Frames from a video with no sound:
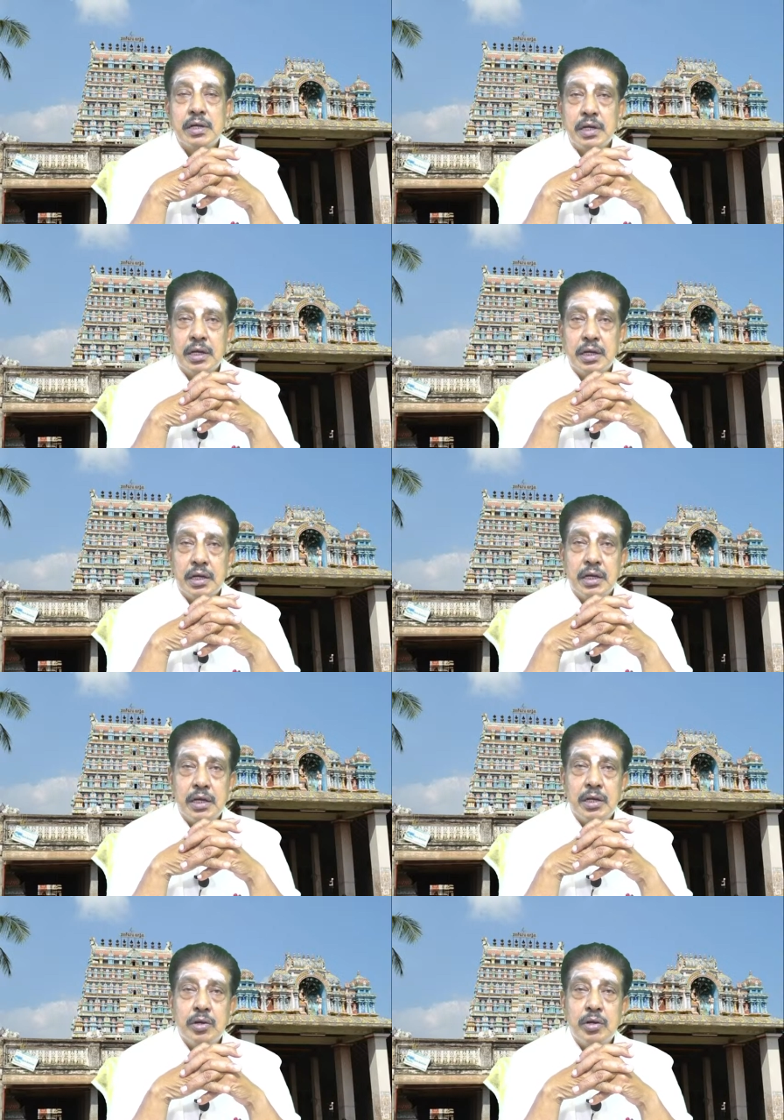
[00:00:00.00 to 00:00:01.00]

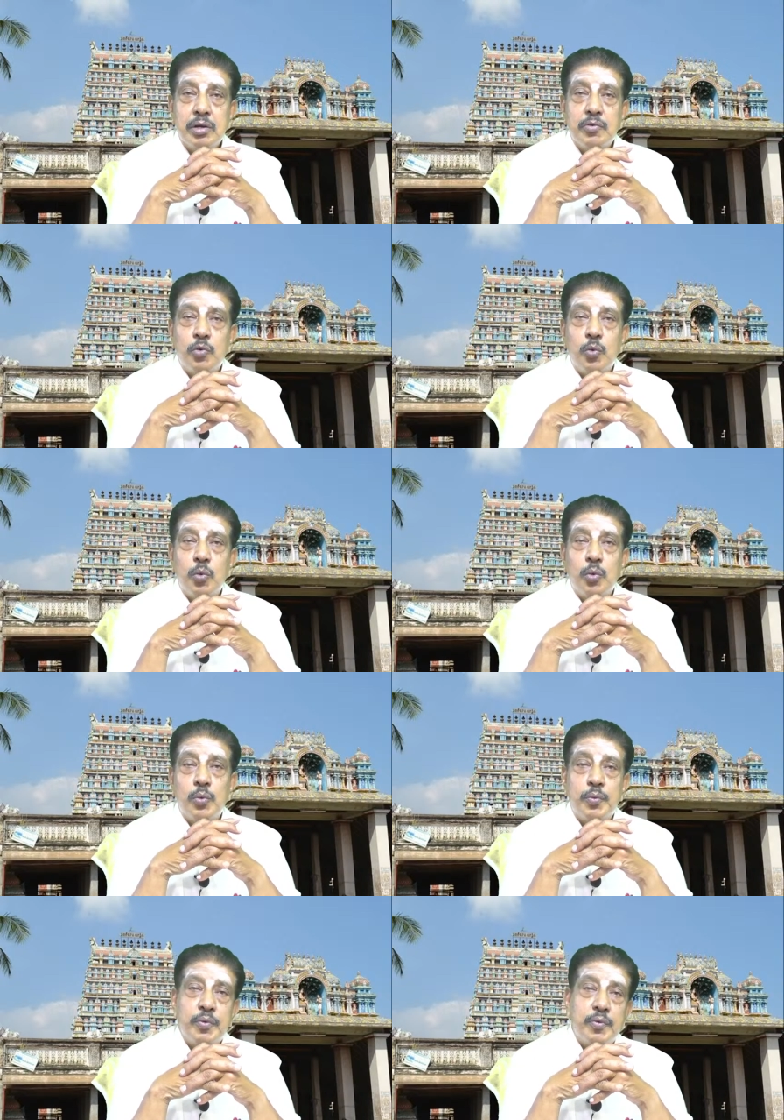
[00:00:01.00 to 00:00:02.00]
He
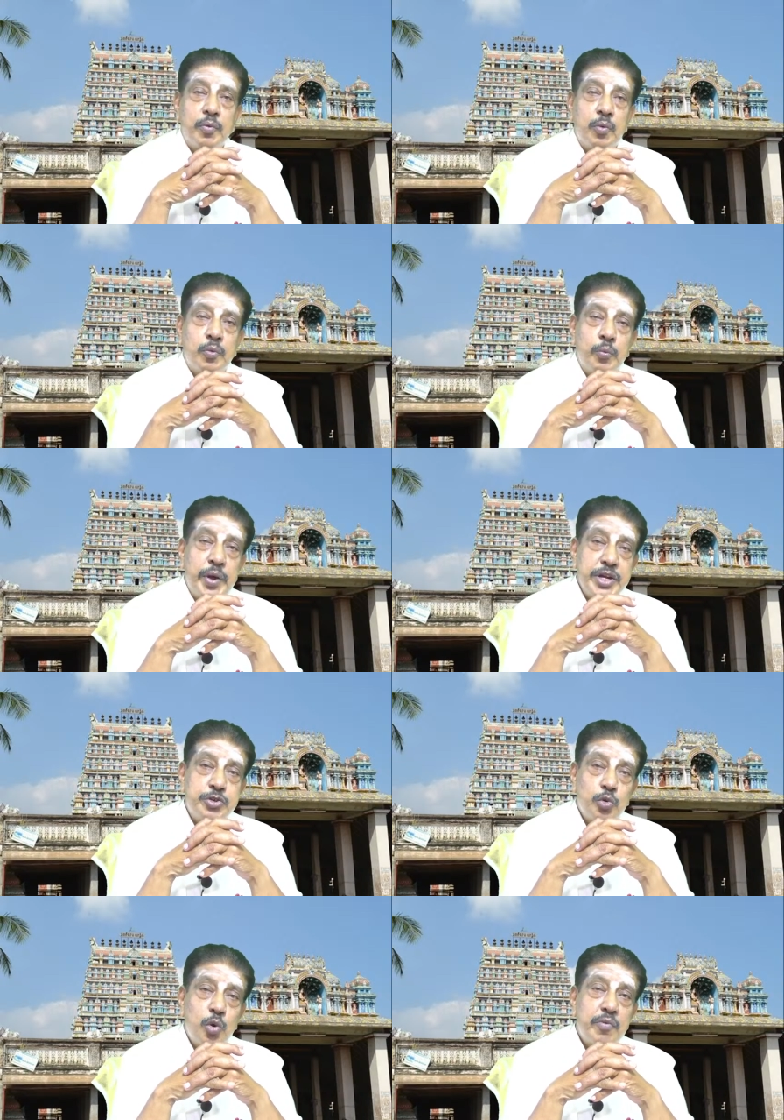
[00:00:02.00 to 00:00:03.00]
went
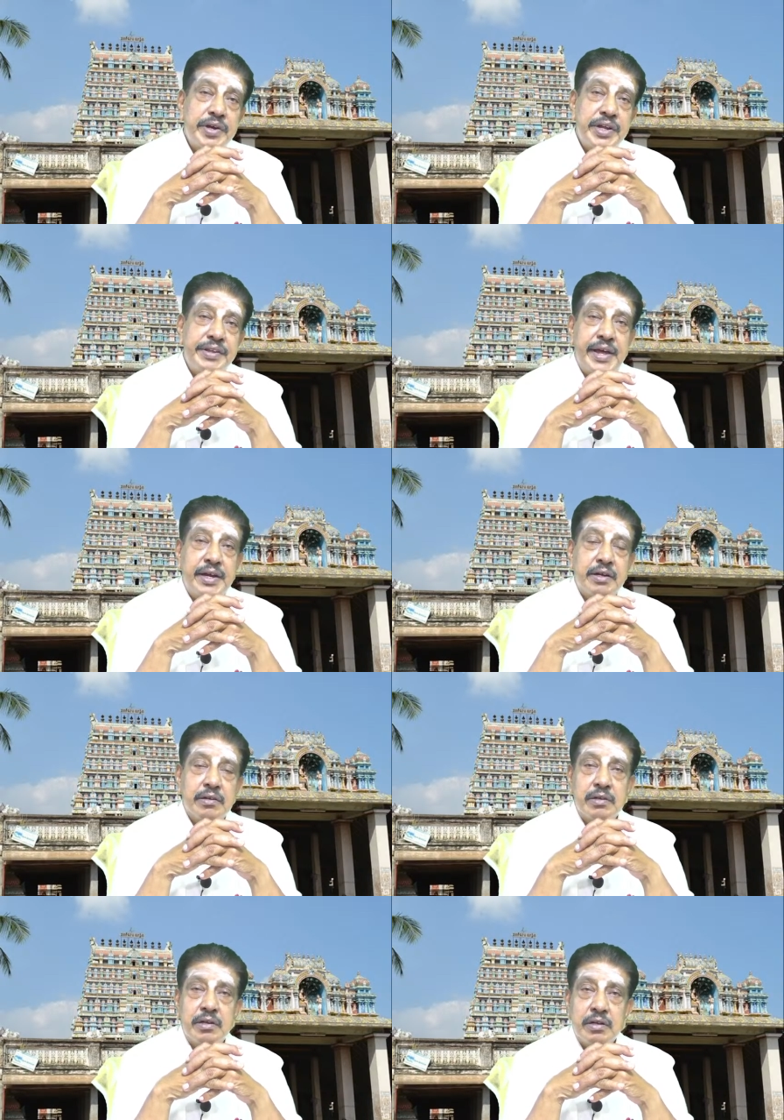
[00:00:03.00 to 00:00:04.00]
over there,
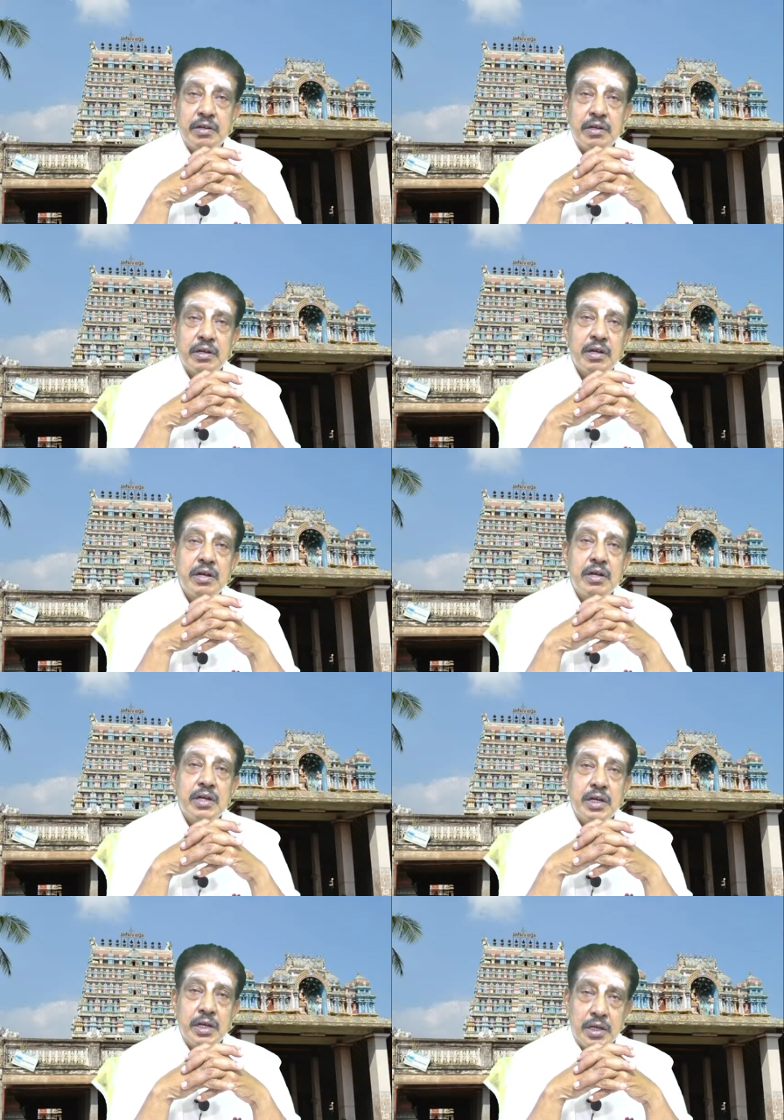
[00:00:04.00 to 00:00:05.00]

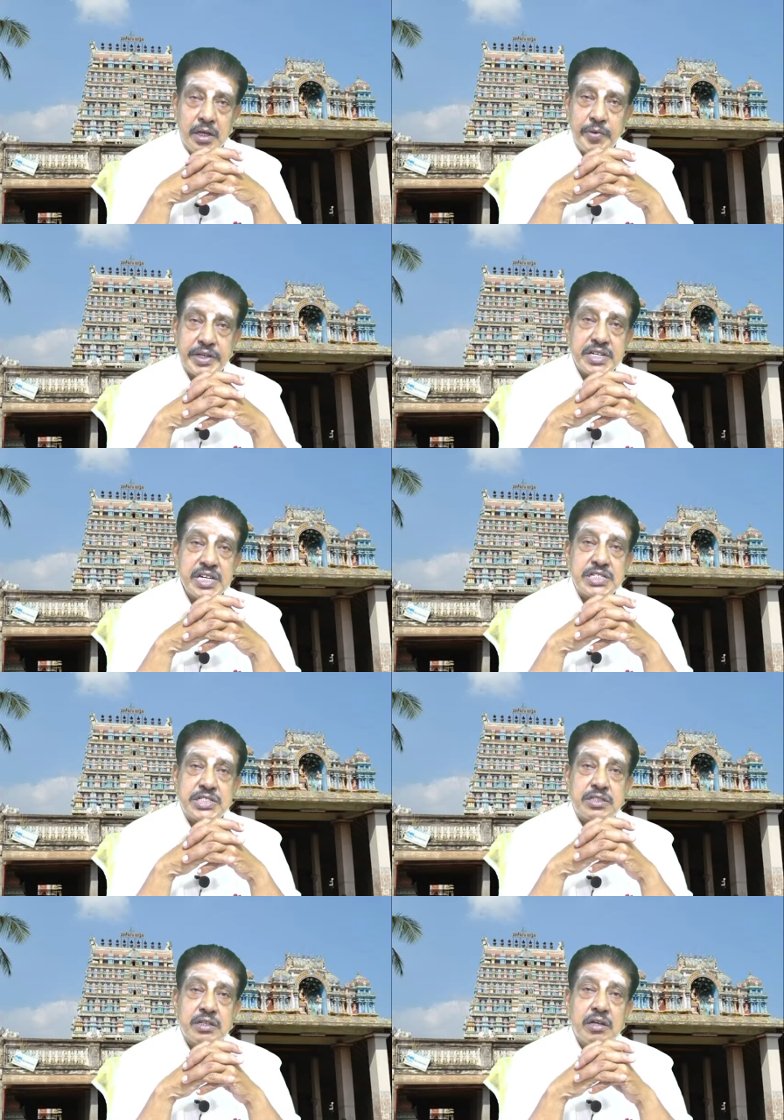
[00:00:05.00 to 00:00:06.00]
he
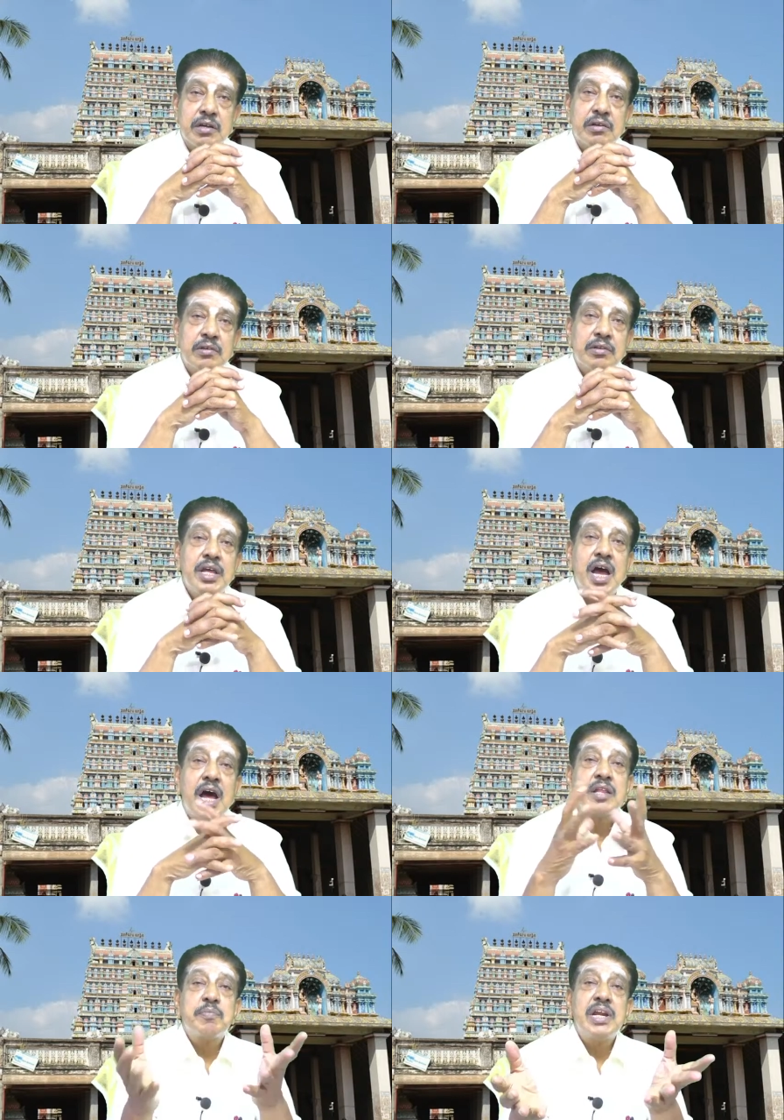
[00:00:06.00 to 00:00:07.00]
witnessed the
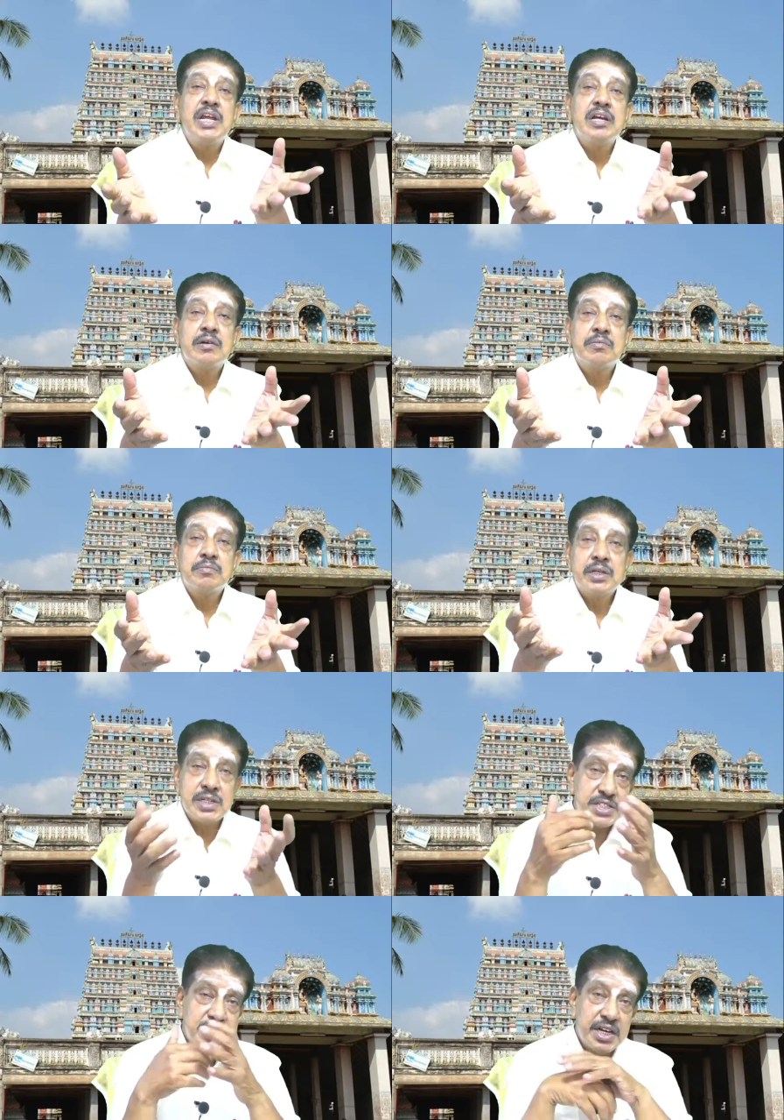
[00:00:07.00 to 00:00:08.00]
Atmalingam
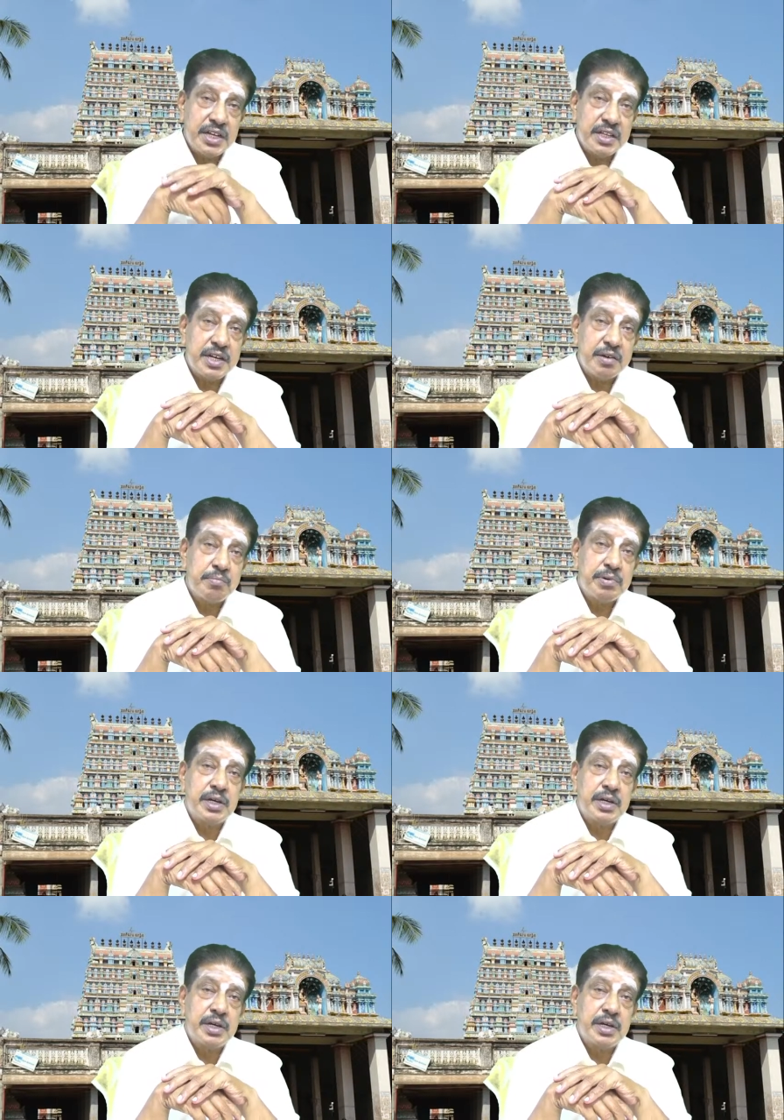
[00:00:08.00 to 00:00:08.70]
inside the temple.